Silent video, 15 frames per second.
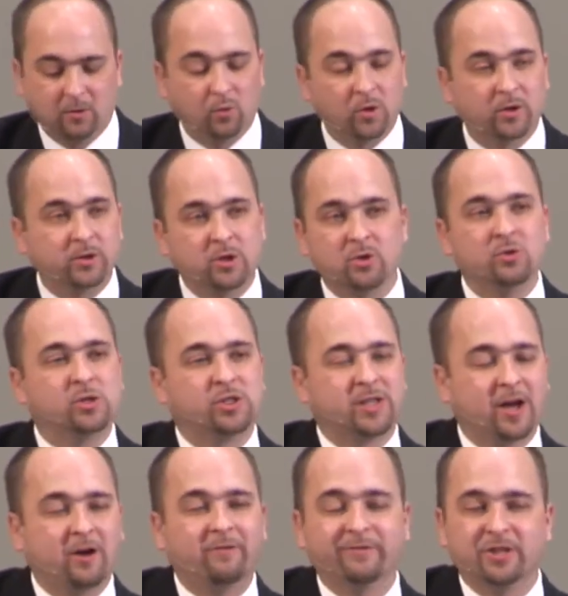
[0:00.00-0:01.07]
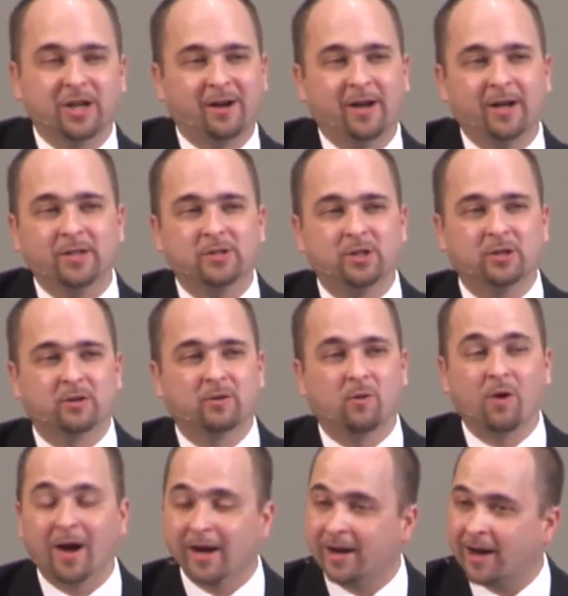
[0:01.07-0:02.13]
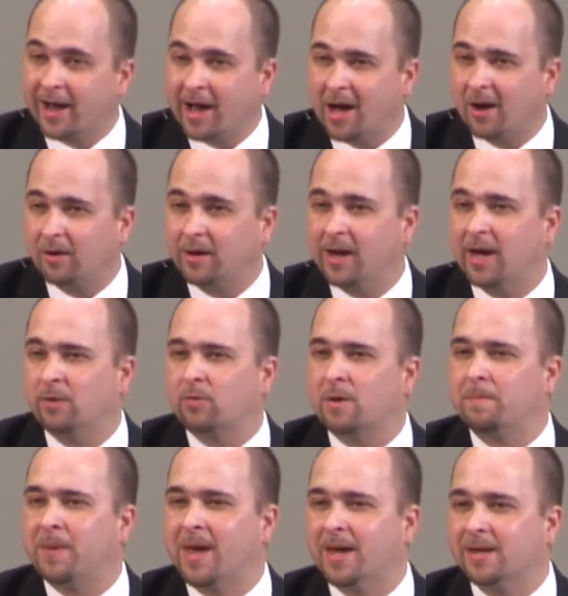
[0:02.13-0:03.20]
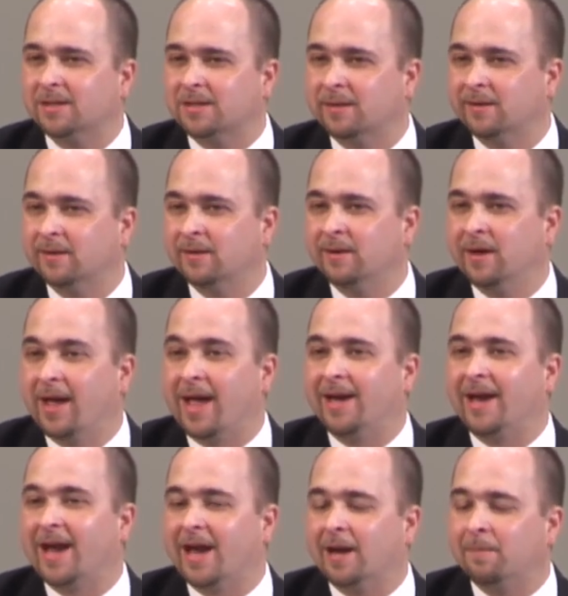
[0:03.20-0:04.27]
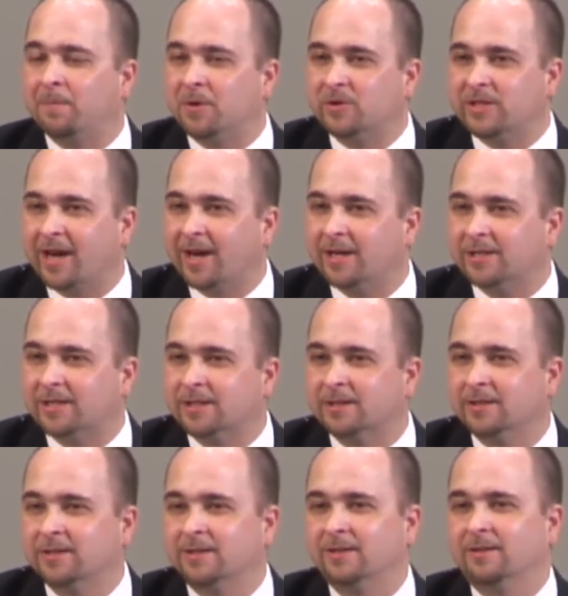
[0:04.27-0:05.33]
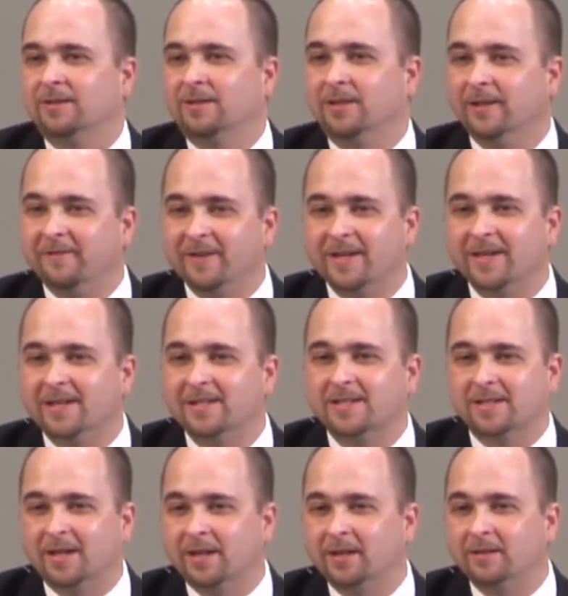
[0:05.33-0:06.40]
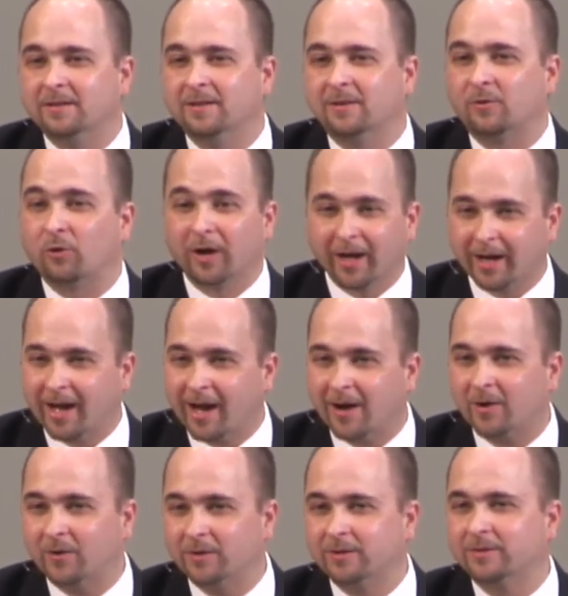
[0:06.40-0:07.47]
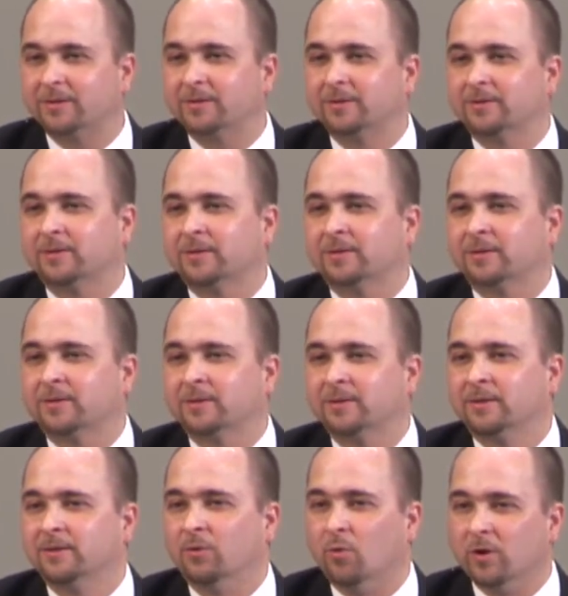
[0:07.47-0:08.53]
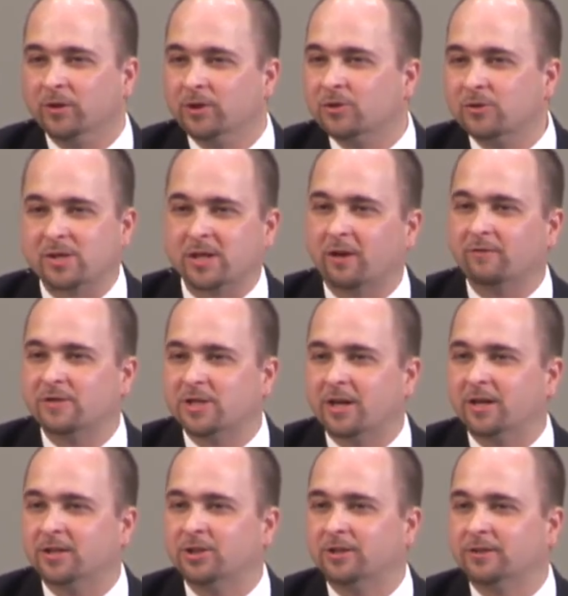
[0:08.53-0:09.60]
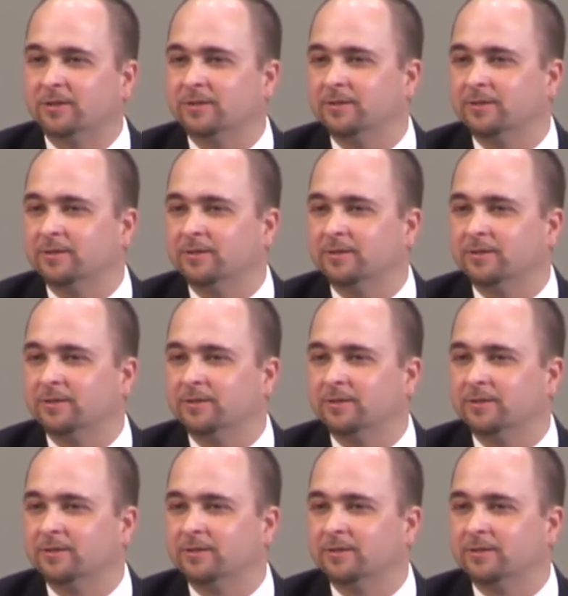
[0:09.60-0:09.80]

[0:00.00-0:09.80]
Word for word: Will you self judge right now and repent and amputate living in sin right now? Will you self judge?